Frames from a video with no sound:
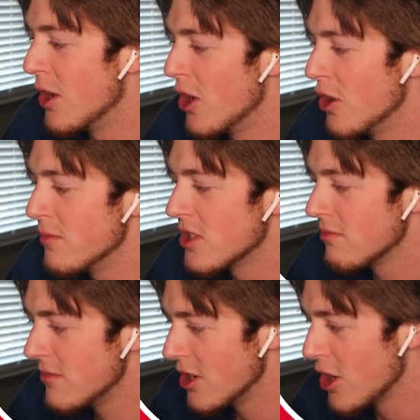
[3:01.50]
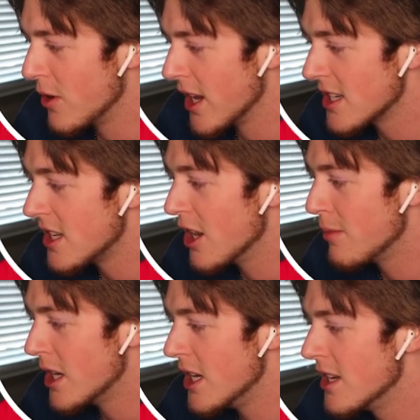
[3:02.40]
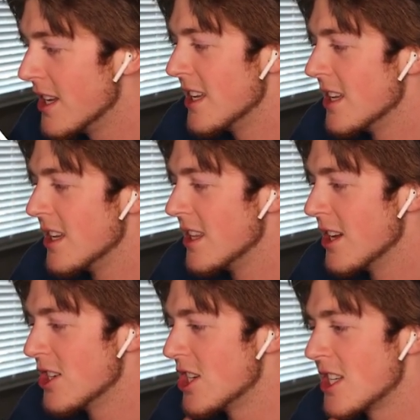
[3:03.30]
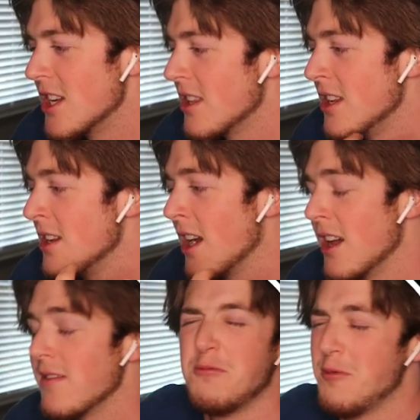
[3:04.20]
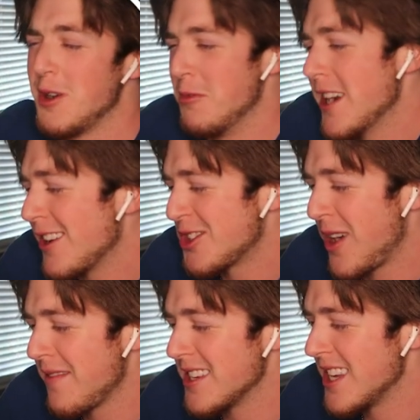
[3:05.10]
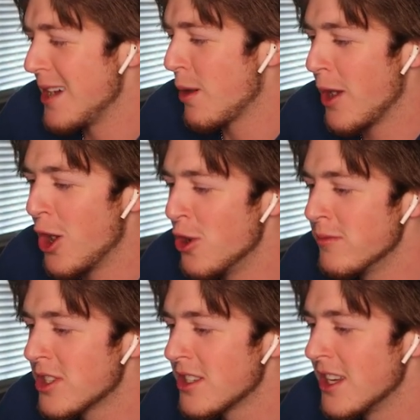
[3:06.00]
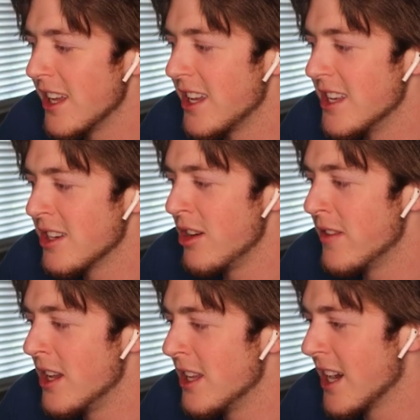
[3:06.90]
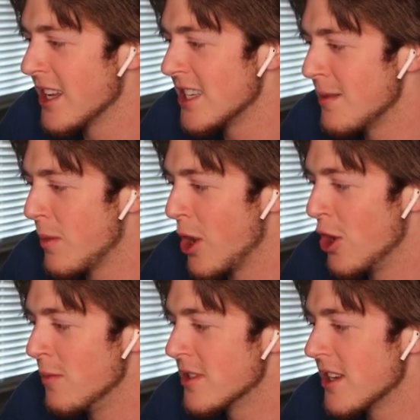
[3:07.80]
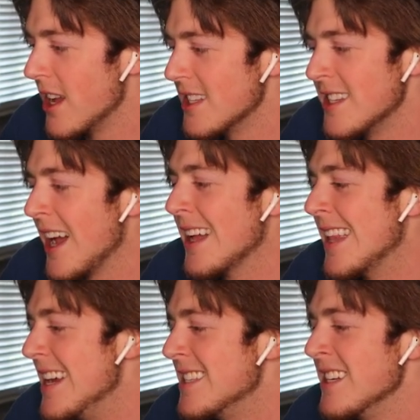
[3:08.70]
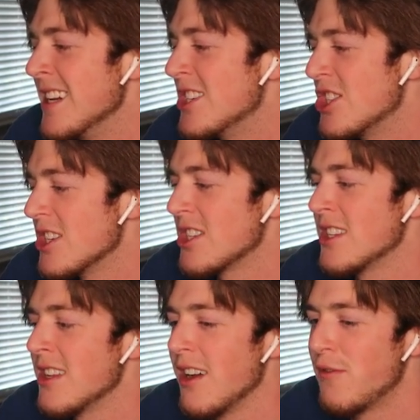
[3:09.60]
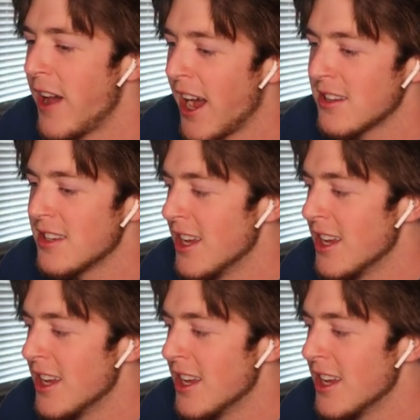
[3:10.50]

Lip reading: Mahomes, you're going S tier, buddy. There's just nothing What else do I have to say about Mahomes? Like, is there even anything I can say about Mahomes? It's not glazing. It's just a fact.